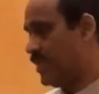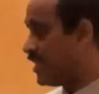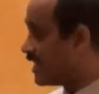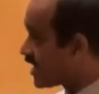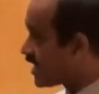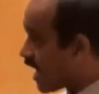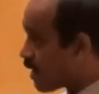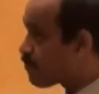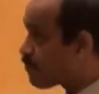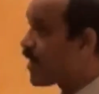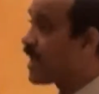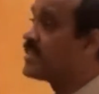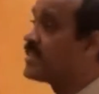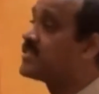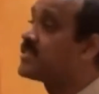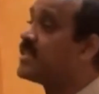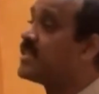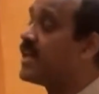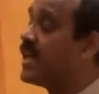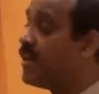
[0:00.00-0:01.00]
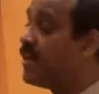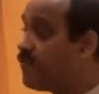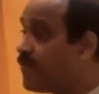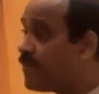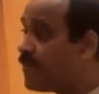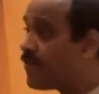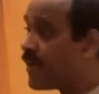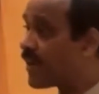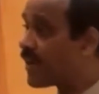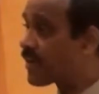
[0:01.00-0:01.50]
It applies
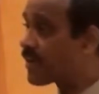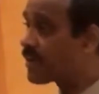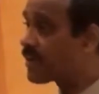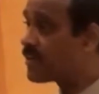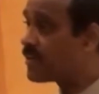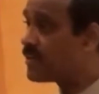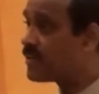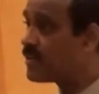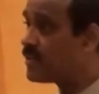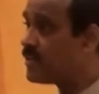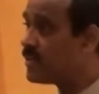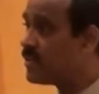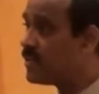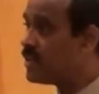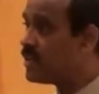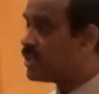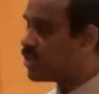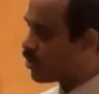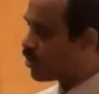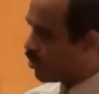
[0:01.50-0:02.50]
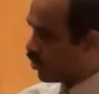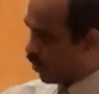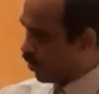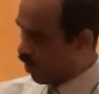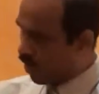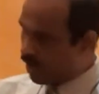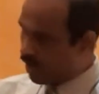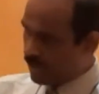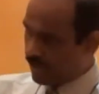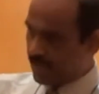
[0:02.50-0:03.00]
everywhere. You
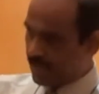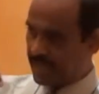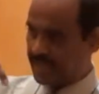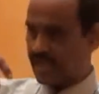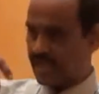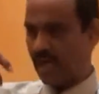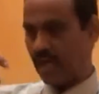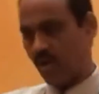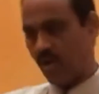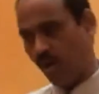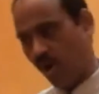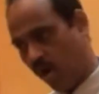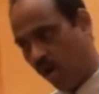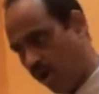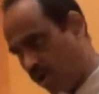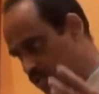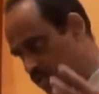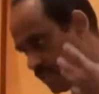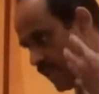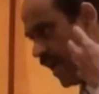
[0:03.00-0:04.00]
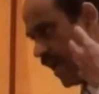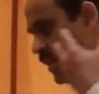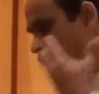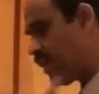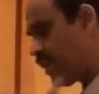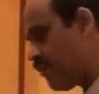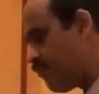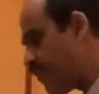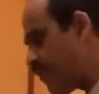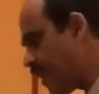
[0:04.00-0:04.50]
call it a cause and
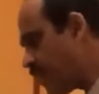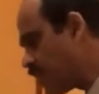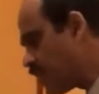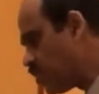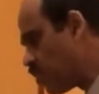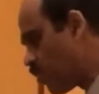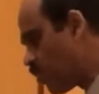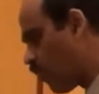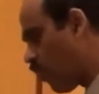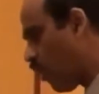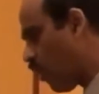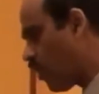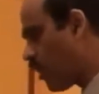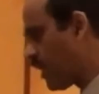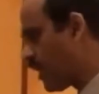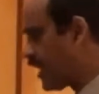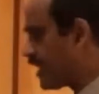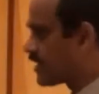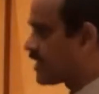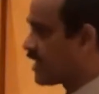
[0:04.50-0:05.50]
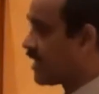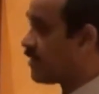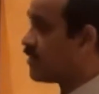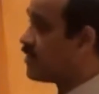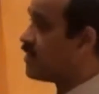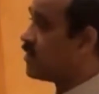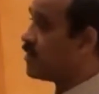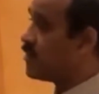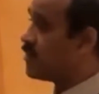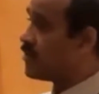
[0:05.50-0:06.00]
effect, you call it
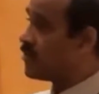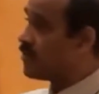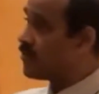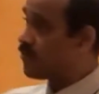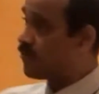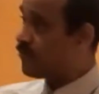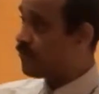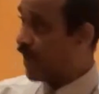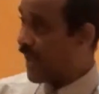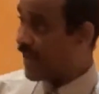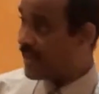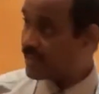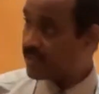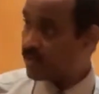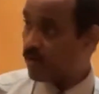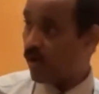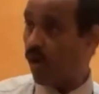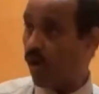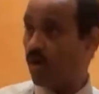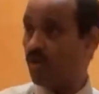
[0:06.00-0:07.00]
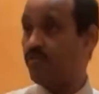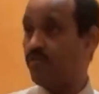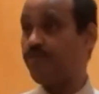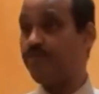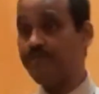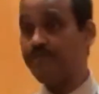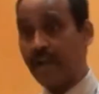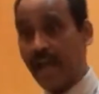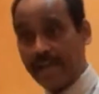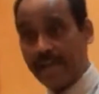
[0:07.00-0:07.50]
a flight or
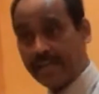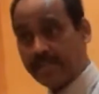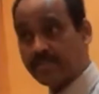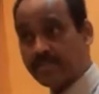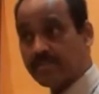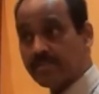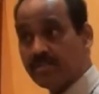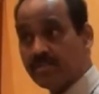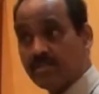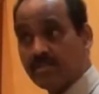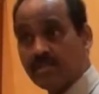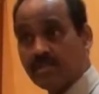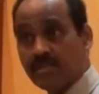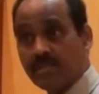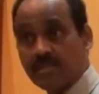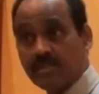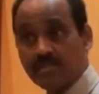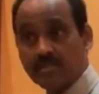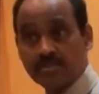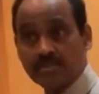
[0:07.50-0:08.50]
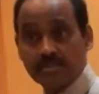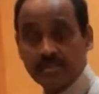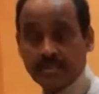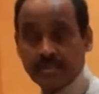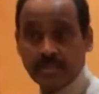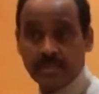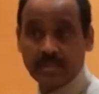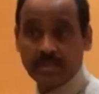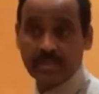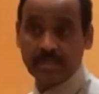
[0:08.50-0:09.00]
fright
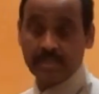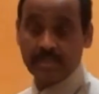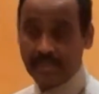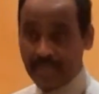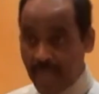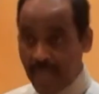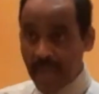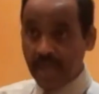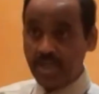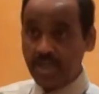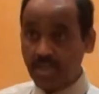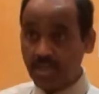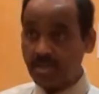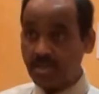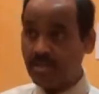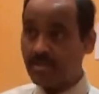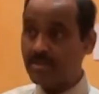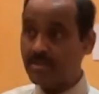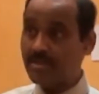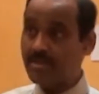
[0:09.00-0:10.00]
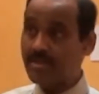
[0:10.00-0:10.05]
reaction.